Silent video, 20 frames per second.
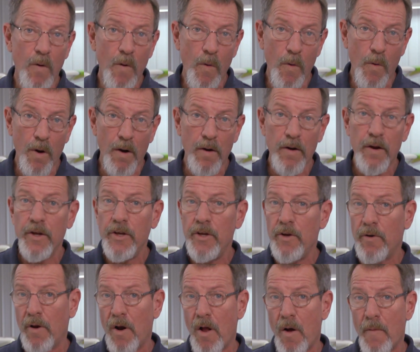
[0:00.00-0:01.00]
or
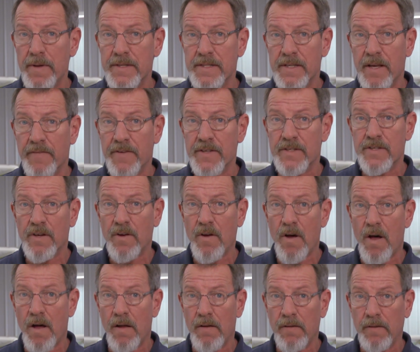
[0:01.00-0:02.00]
you can always give us a
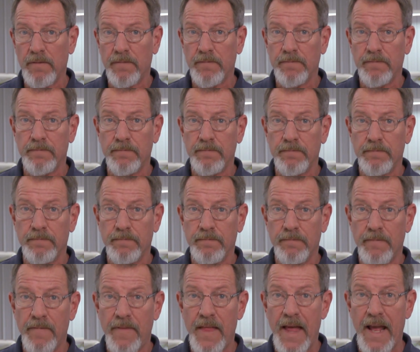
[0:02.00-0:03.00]
call.
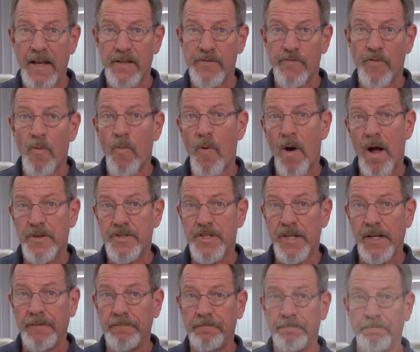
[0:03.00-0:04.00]
Thanks for watching.